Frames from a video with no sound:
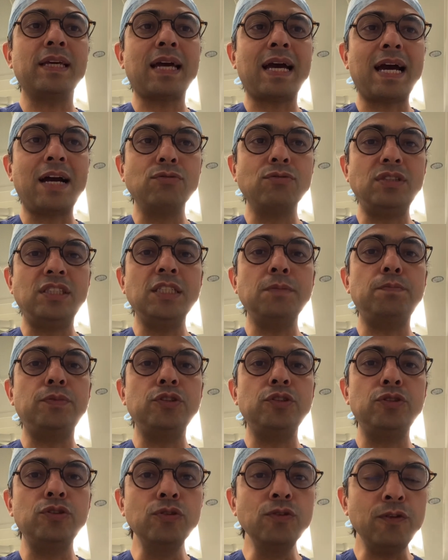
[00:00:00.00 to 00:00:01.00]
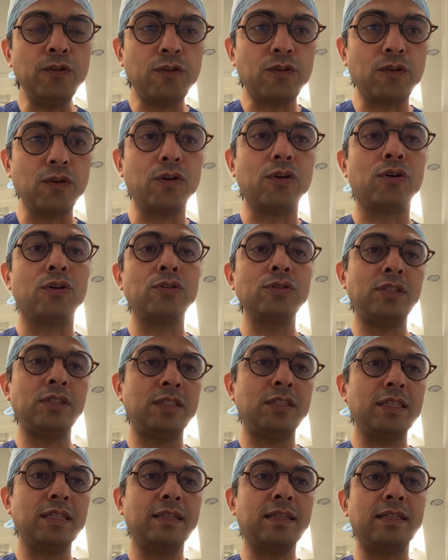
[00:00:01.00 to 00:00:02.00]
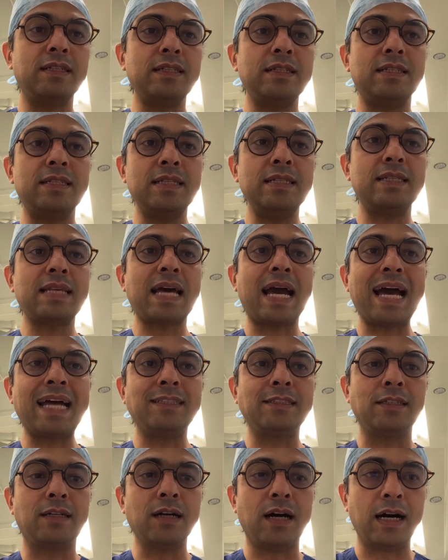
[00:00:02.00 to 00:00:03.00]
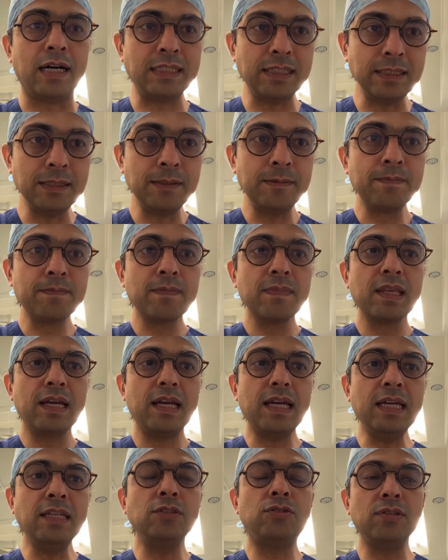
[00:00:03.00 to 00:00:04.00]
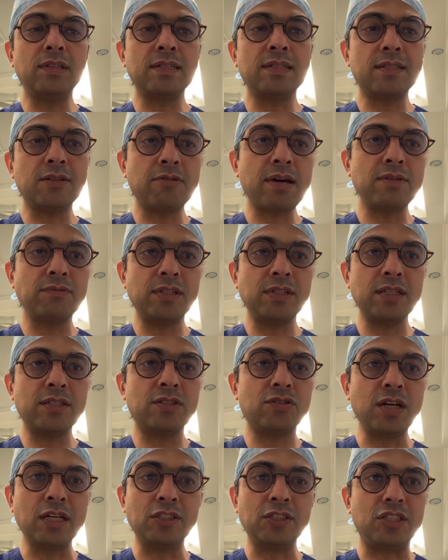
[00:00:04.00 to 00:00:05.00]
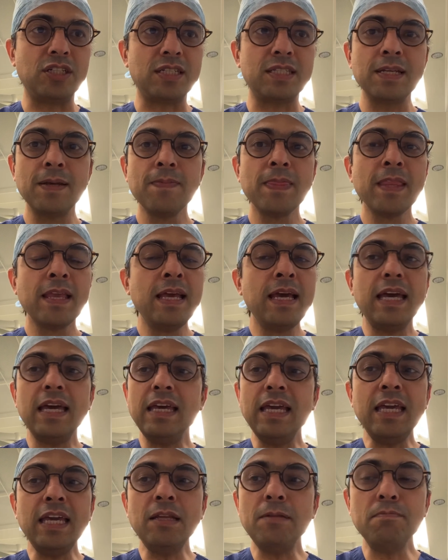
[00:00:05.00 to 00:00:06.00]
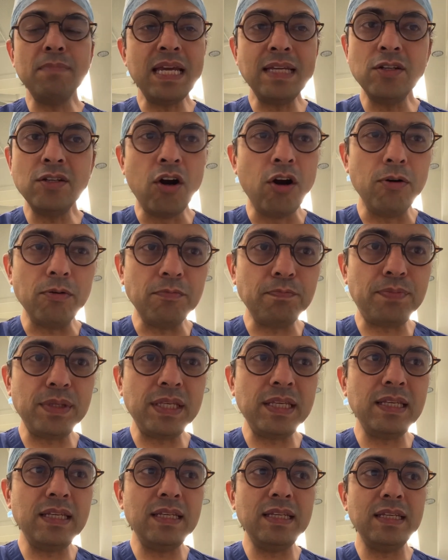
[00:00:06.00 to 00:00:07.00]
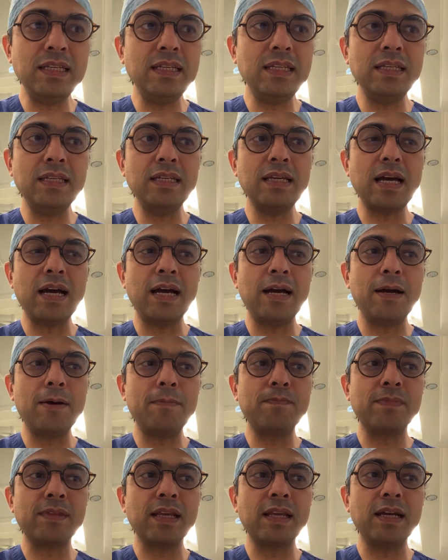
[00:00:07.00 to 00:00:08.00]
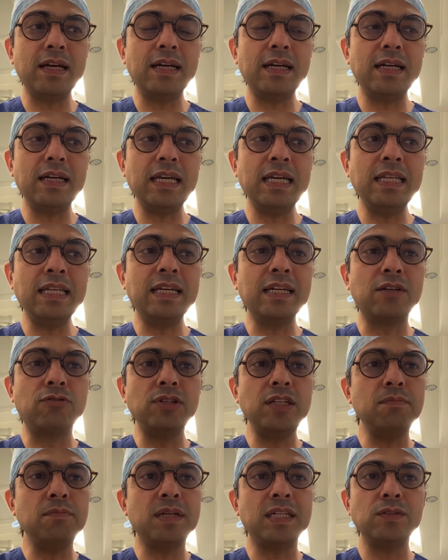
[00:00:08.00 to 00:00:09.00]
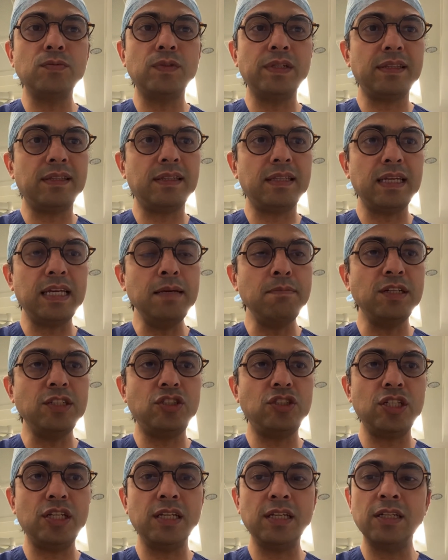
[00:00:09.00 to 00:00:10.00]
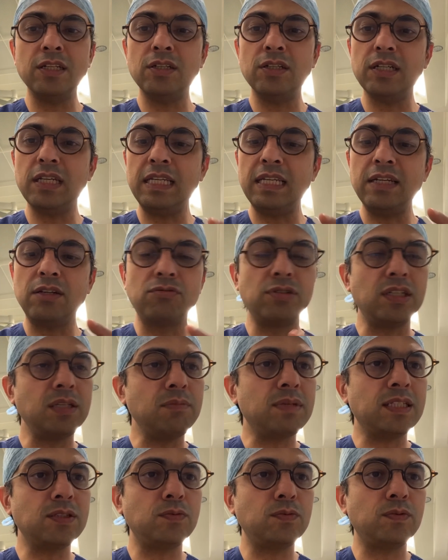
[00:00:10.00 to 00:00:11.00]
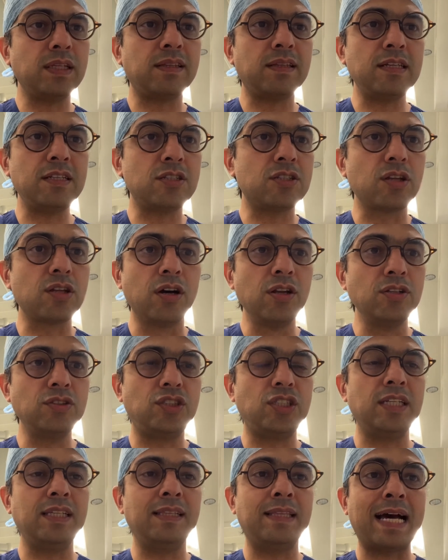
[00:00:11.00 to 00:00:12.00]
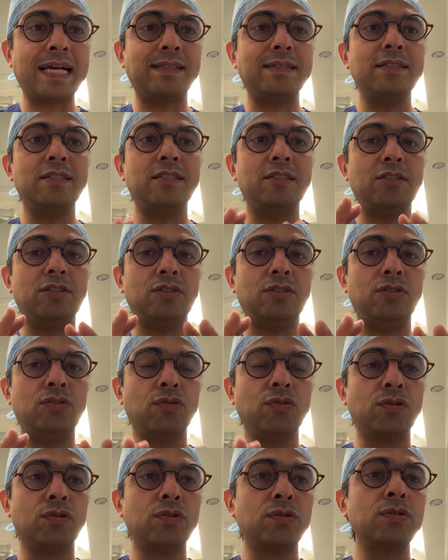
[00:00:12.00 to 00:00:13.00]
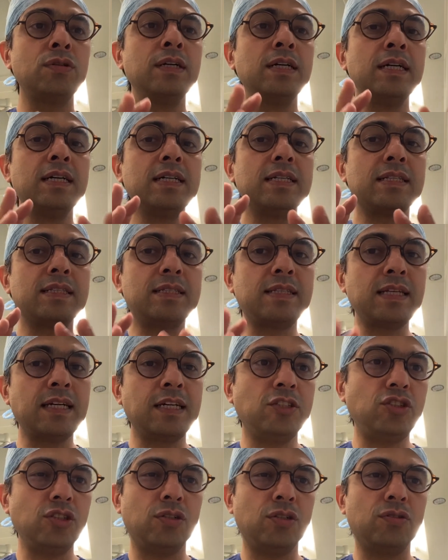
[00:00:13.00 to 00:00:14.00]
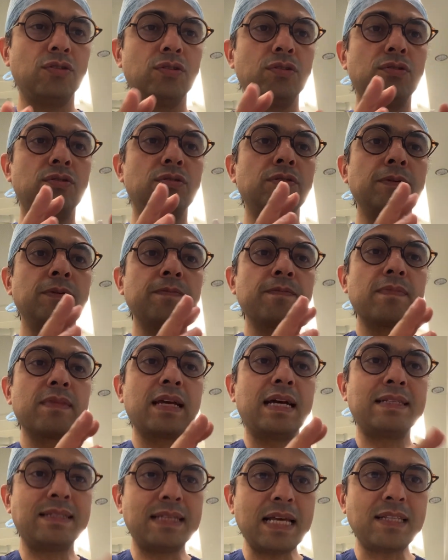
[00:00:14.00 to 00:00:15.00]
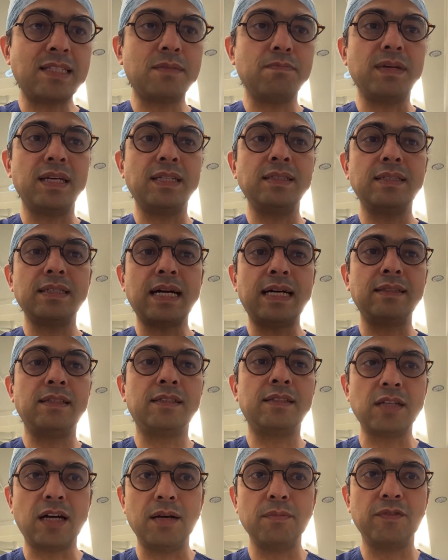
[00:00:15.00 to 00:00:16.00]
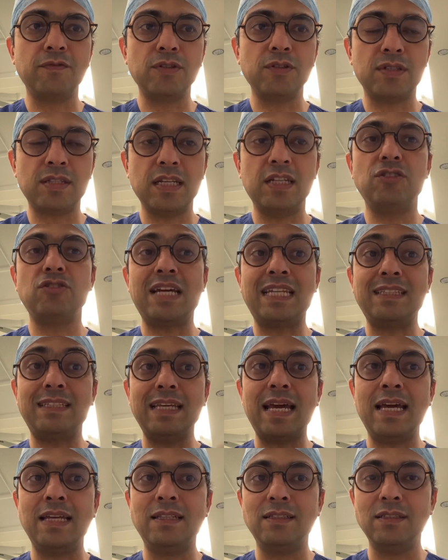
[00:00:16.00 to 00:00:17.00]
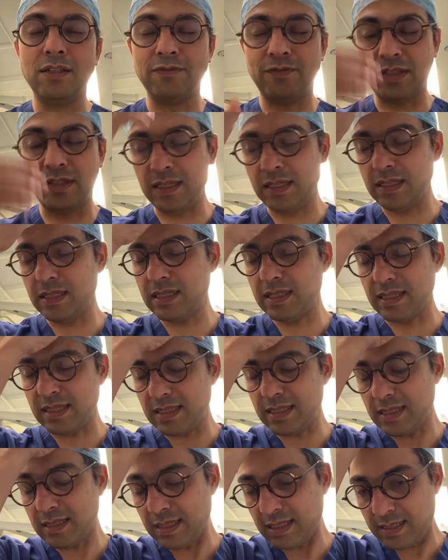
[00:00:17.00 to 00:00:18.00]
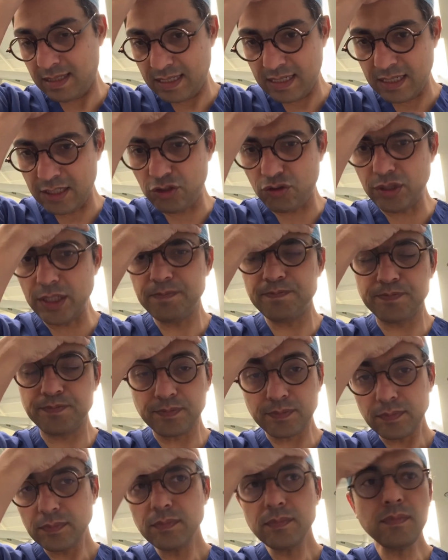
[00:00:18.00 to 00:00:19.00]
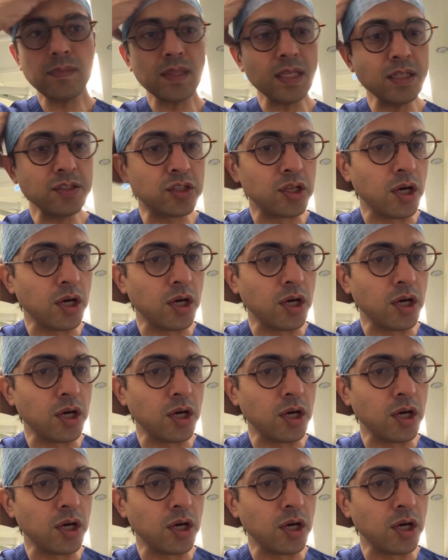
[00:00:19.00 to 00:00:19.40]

deep you thought the disease had gone into the surrounding structures. It may not be in agreement with imaging, in agreement with histology. That is your surgical assessment at the time of your surgery, at the end of the surgery. So,